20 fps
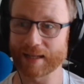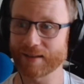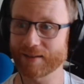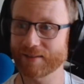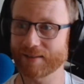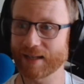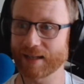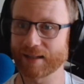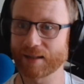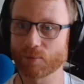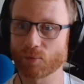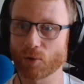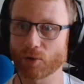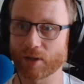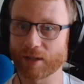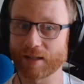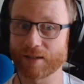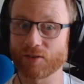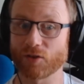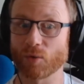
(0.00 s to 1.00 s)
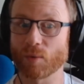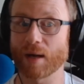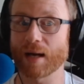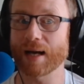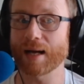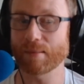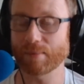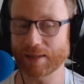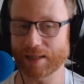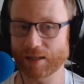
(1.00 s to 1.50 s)
understanding what it is you
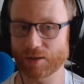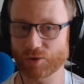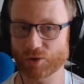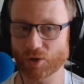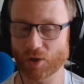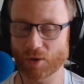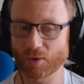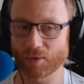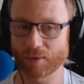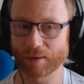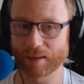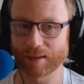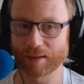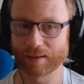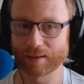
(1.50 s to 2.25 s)
are being shown.